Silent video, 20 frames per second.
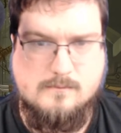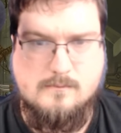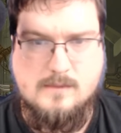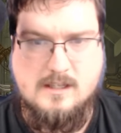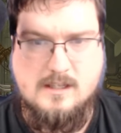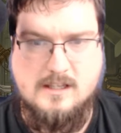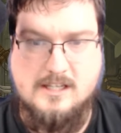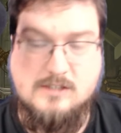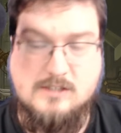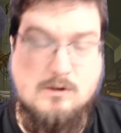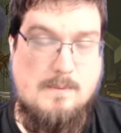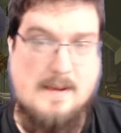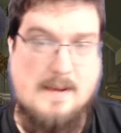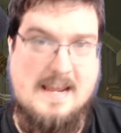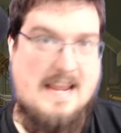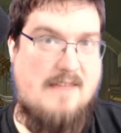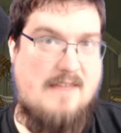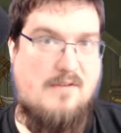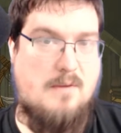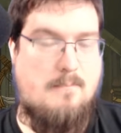This would
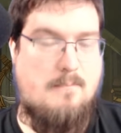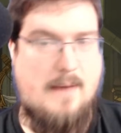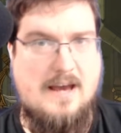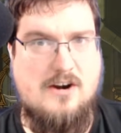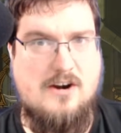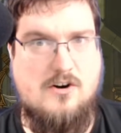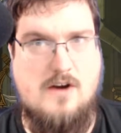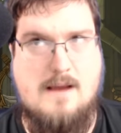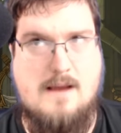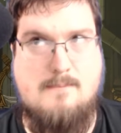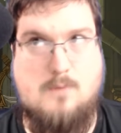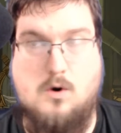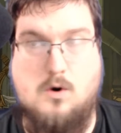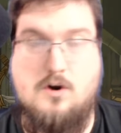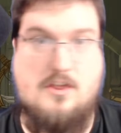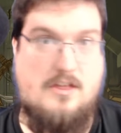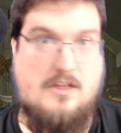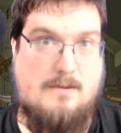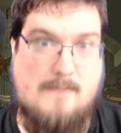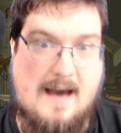be even better and more
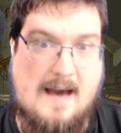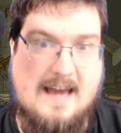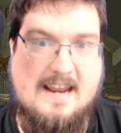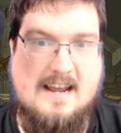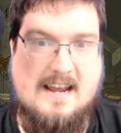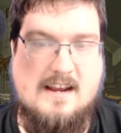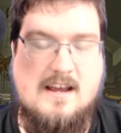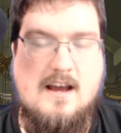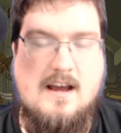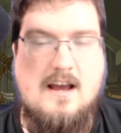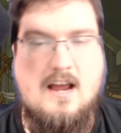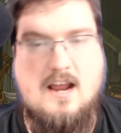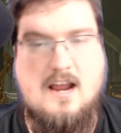thematic